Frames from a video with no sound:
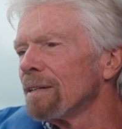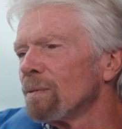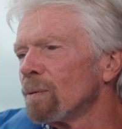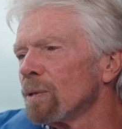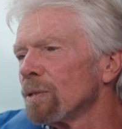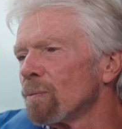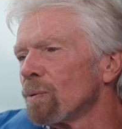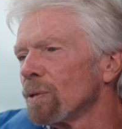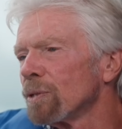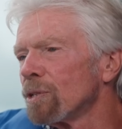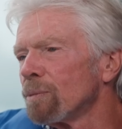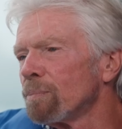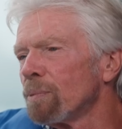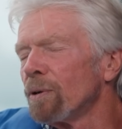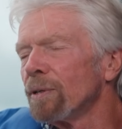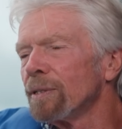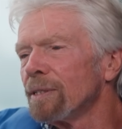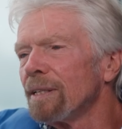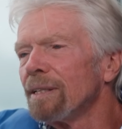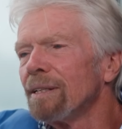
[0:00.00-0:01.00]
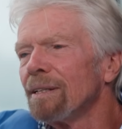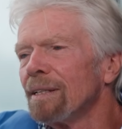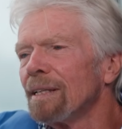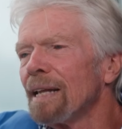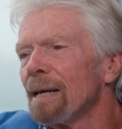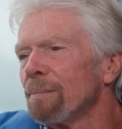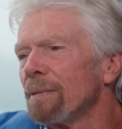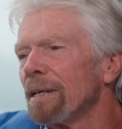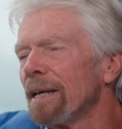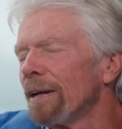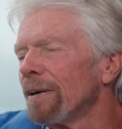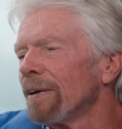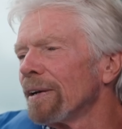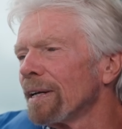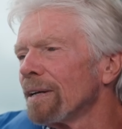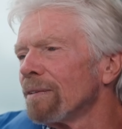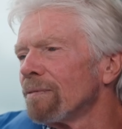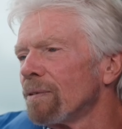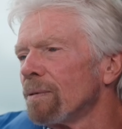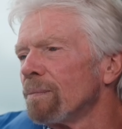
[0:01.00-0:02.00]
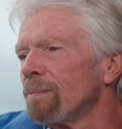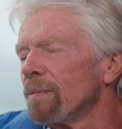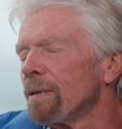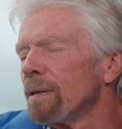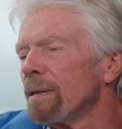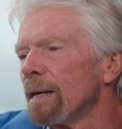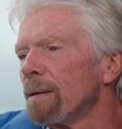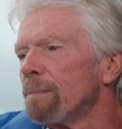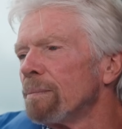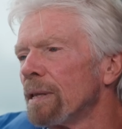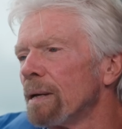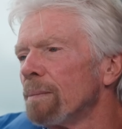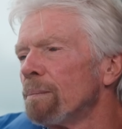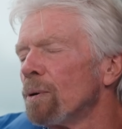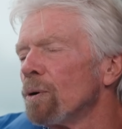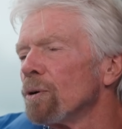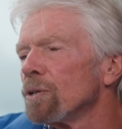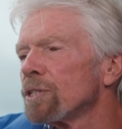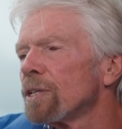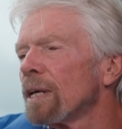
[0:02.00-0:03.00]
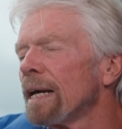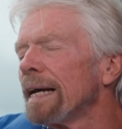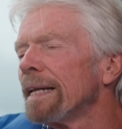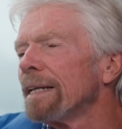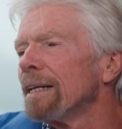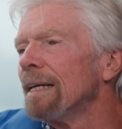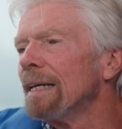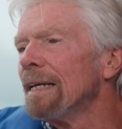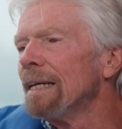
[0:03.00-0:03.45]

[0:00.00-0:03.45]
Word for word: What, what's the point in them hearing it from their, their boss? And